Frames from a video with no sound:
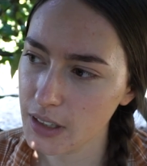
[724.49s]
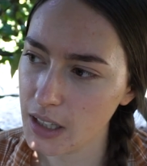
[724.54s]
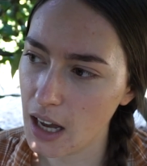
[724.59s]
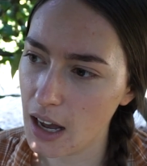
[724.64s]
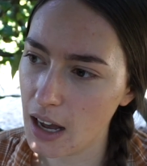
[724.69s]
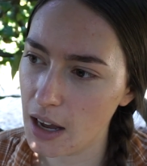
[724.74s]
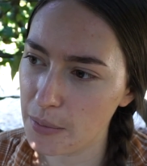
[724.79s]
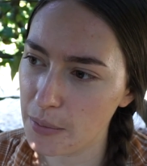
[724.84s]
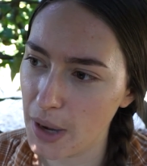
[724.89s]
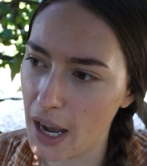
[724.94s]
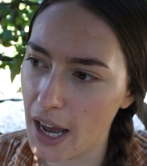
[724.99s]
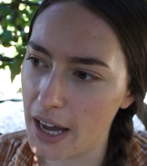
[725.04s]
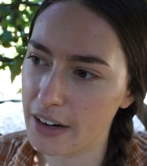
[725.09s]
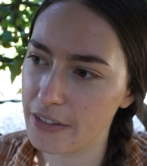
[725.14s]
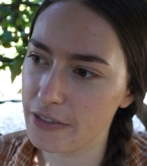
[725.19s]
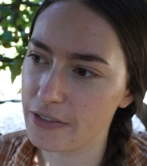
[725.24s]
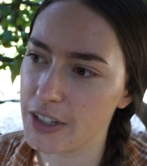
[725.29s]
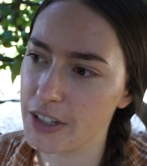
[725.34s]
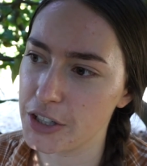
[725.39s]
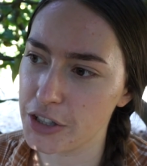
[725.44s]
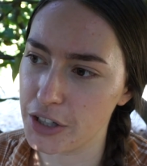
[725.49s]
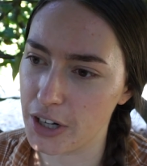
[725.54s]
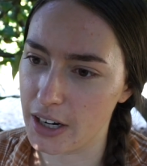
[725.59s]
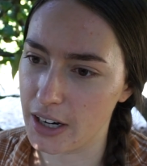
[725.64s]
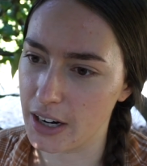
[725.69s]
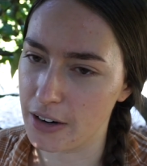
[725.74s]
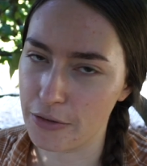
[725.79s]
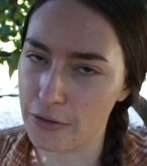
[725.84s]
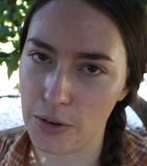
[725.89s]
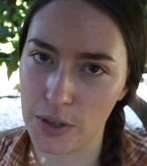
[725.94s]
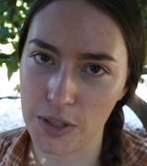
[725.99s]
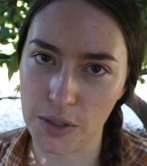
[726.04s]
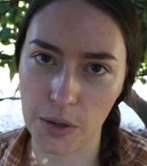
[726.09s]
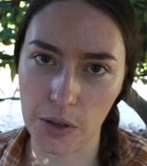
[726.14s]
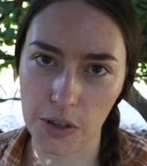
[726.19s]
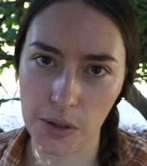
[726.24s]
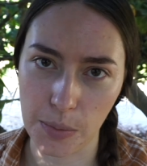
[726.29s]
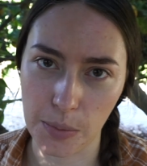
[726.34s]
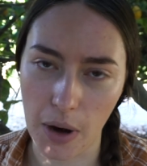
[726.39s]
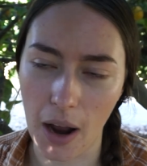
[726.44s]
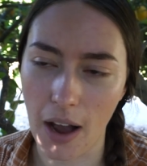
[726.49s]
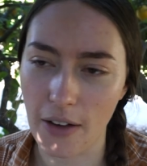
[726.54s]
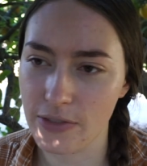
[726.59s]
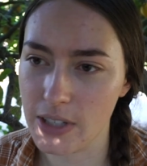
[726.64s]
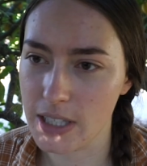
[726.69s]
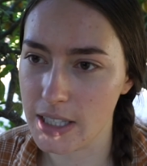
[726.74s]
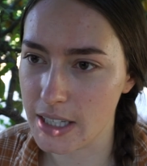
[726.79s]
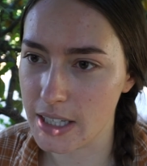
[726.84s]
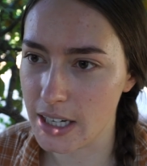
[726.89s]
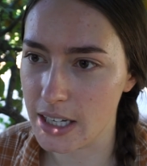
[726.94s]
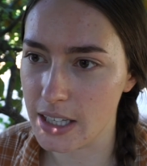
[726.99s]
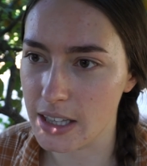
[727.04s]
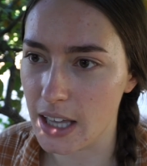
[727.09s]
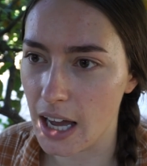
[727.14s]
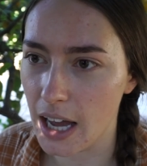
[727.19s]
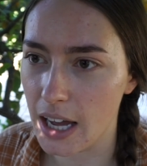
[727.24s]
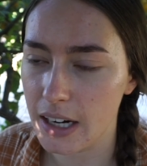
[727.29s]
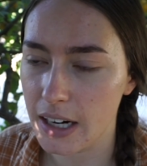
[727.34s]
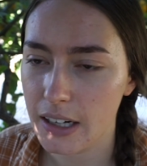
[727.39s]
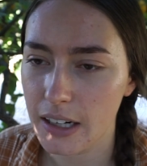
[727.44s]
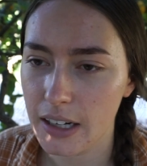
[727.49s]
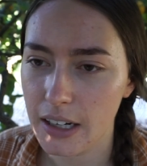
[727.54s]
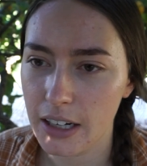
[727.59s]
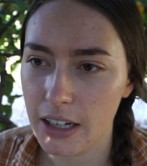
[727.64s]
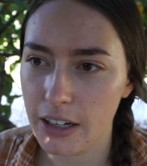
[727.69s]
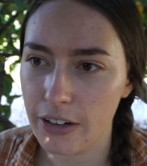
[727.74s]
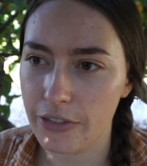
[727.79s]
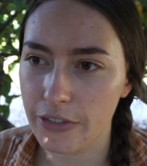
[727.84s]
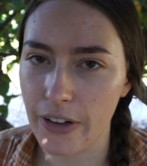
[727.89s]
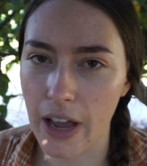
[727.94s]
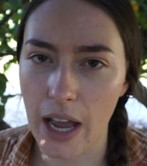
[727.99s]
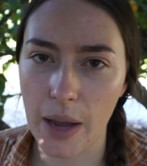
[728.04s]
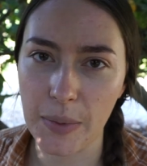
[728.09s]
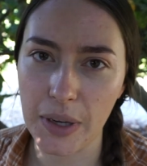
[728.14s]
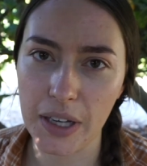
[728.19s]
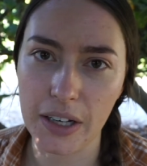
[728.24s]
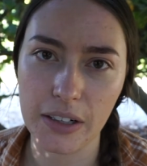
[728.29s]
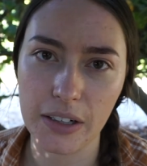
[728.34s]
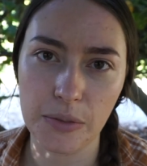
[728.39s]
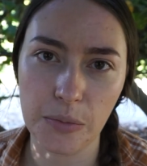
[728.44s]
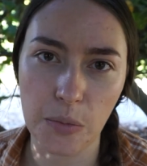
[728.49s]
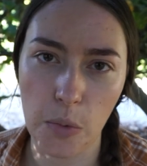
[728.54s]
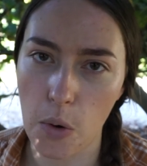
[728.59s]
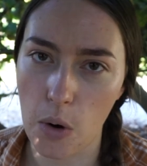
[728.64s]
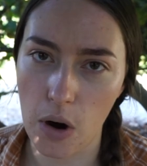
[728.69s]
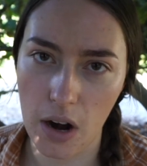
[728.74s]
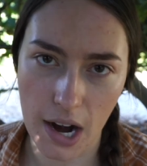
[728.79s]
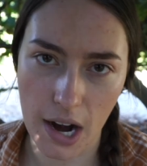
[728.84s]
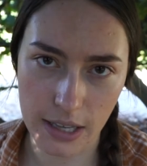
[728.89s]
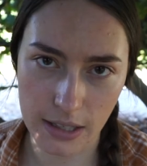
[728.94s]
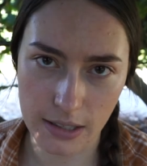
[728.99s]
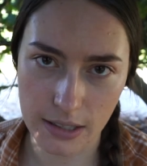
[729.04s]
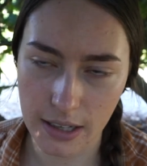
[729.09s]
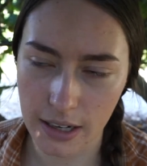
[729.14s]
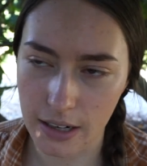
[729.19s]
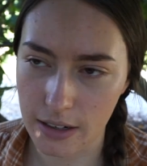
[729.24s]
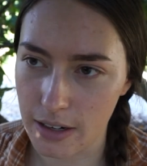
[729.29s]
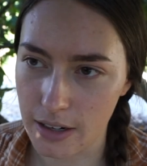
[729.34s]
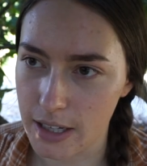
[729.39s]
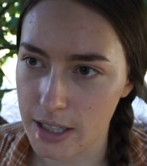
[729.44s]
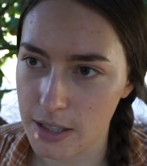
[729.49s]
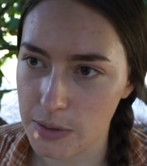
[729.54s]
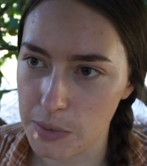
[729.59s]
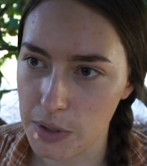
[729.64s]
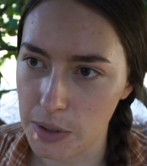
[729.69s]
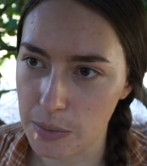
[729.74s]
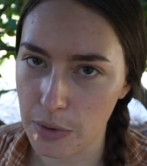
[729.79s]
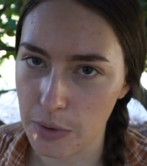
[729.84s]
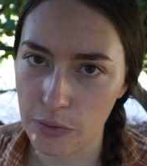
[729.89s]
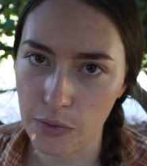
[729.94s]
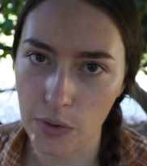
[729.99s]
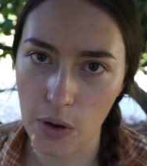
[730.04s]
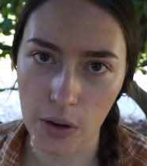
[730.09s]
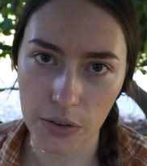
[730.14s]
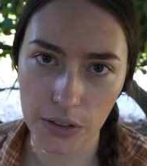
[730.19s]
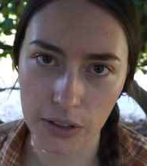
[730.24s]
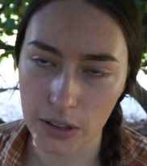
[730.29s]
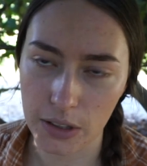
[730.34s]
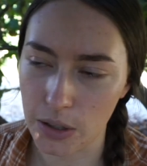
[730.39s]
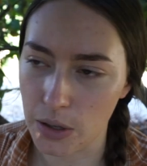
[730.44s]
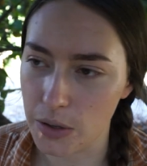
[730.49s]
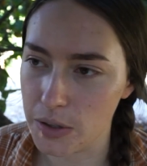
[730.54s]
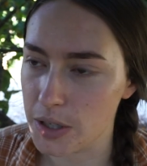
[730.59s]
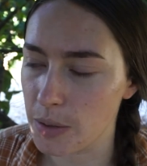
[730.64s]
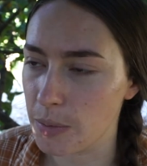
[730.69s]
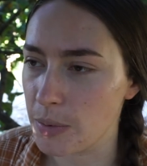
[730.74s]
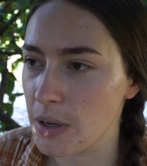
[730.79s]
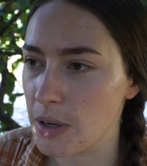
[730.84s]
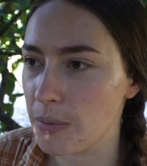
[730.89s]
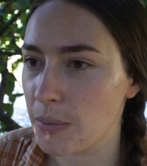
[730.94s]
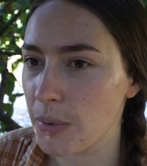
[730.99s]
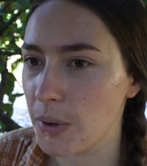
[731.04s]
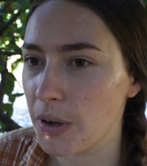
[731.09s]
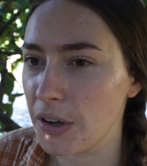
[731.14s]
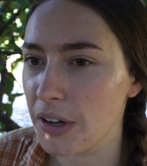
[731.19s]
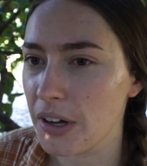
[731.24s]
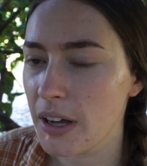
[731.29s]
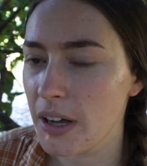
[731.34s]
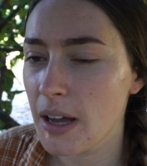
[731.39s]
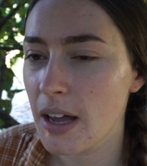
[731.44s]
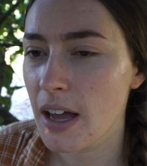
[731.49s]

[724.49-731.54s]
had a vision and foretold a prophecy that famine, war, and sickness would befall the Lakota people.